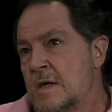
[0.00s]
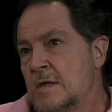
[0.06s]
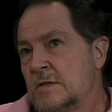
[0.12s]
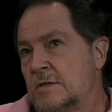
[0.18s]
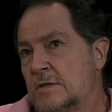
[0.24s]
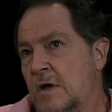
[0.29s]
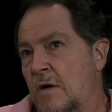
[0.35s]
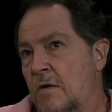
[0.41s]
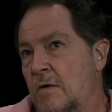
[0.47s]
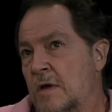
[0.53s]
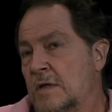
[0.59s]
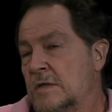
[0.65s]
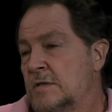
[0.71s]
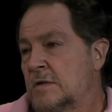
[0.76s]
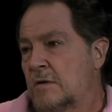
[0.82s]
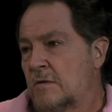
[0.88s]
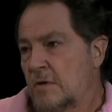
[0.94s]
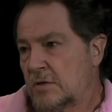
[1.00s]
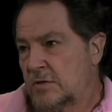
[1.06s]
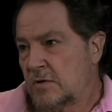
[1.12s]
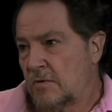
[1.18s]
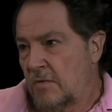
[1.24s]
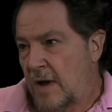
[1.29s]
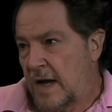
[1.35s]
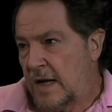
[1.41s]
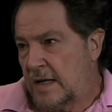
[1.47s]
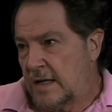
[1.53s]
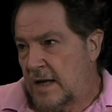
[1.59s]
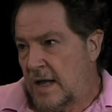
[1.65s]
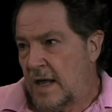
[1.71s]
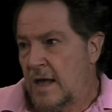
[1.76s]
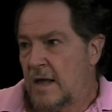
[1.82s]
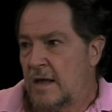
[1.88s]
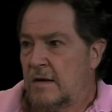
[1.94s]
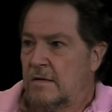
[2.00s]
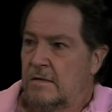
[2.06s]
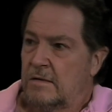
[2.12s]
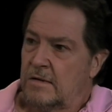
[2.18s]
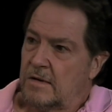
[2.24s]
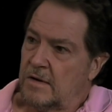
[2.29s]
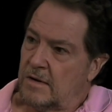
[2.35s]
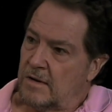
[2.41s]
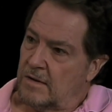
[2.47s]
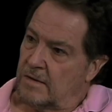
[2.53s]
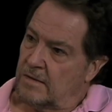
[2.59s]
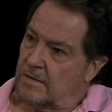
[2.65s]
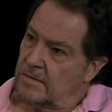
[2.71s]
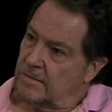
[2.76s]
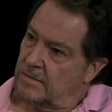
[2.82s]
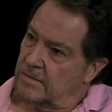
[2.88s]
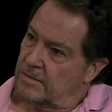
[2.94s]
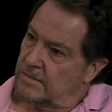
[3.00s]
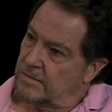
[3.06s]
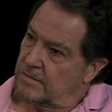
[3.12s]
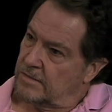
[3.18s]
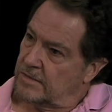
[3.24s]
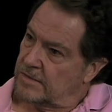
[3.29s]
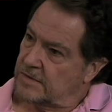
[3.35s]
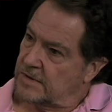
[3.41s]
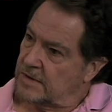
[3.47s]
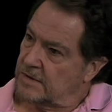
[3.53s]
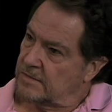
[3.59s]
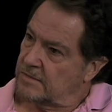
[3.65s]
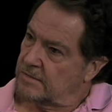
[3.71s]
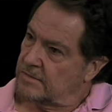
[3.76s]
So is the Christian right dead? Is it